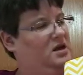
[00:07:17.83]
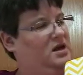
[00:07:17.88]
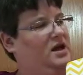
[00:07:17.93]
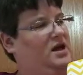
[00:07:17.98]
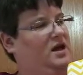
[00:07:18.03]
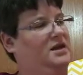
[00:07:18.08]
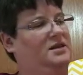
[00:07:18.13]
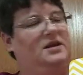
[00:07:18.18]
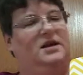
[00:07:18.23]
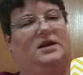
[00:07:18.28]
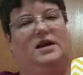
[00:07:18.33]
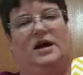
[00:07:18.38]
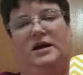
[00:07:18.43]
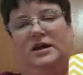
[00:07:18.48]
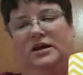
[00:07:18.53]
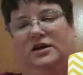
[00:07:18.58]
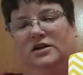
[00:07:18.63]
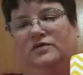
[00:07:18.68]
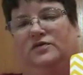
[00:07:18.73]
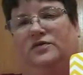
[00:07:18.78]
And then I
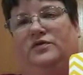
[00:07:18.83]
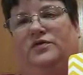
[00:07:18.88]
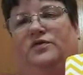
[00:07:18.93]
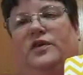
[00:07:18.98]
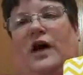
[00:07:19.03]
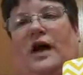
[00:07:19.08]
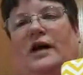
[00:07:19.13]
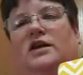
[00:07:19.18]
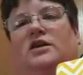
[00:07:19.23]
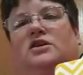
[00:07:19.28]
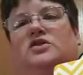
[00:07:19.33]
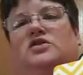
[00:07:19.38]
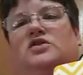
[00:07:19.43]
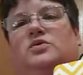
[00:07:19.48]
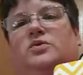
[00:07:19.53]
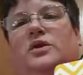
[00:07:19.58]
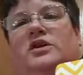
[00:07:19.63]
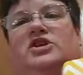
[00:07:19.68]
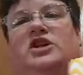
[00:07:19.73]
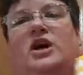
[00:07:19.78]
can I can
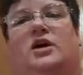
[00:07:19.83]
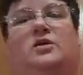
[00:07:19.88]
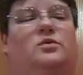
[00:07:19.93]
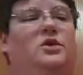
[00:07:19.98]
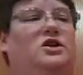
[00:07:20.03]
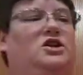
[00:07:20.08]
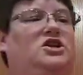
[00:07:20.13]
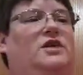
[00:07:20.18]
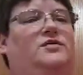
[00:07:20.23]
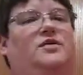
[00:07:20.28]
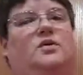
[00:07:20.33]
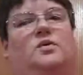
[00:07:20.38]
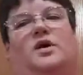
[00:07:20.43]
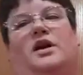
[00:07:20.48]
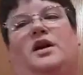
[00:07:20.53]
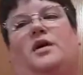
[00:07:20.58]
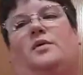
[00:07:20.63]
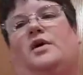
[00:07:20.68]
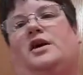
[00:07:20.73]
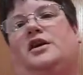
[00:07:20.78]
switch out whichever
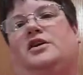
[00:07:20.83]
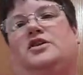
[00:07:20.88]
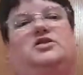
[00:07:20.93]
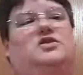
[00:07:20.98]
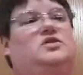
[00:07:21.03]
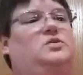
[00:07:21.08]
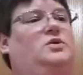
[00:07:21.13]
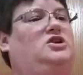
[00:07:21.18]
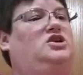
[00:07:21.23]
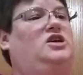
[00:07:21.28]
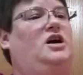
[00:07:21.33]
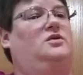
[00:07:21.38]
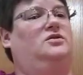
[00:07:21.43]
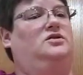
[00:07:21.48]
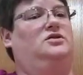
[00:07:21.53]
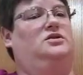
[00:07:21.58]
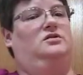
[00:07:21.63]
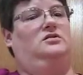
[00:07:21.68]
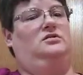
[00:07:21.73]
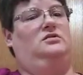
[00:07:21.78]
one I want to switch
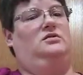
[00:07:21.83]
out.